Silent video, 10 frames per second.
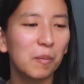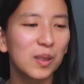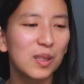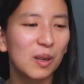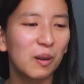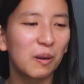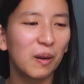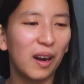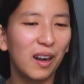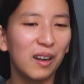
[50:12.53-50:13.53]
So
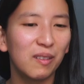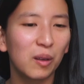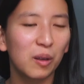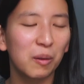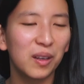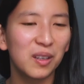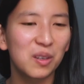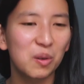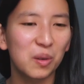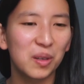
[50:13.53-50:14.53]
I've quite
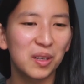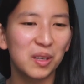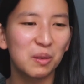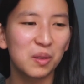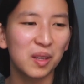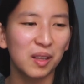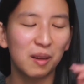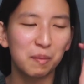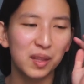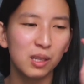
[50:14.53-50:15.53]
enjoyed using
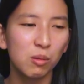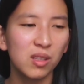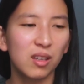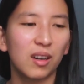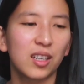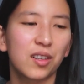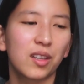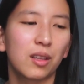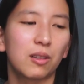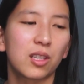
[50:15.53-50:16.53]
them. These ones are actually
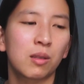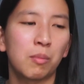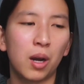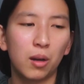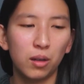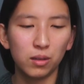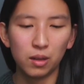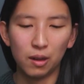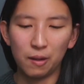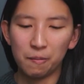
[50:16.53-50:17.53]
a little
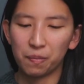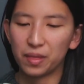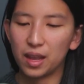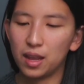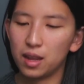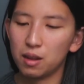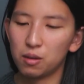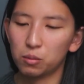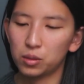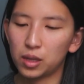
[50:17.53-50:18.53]
small.
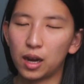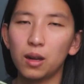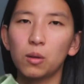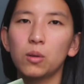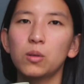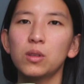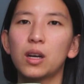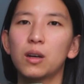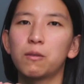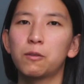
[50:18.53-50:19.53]
They will not hold
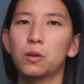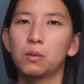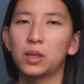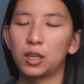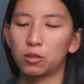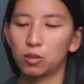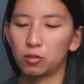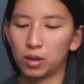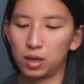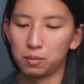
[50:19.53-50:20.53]
a full
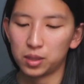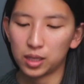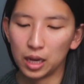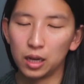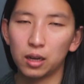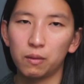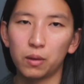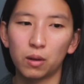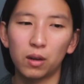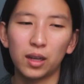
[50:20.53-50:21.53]
100-gram skein of
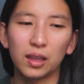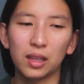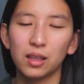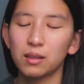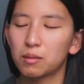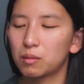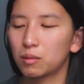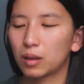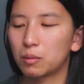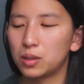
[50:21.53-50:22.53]
yarn. I think that,
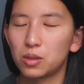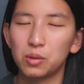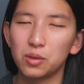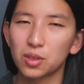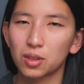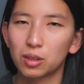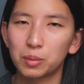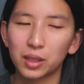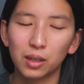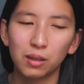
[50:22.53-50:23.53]
like, once you use a little
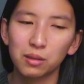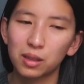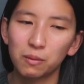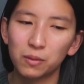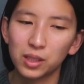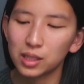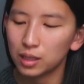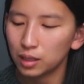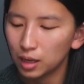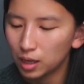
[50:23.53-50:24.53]
bit, though, it fits
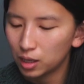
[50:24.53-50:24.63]
in.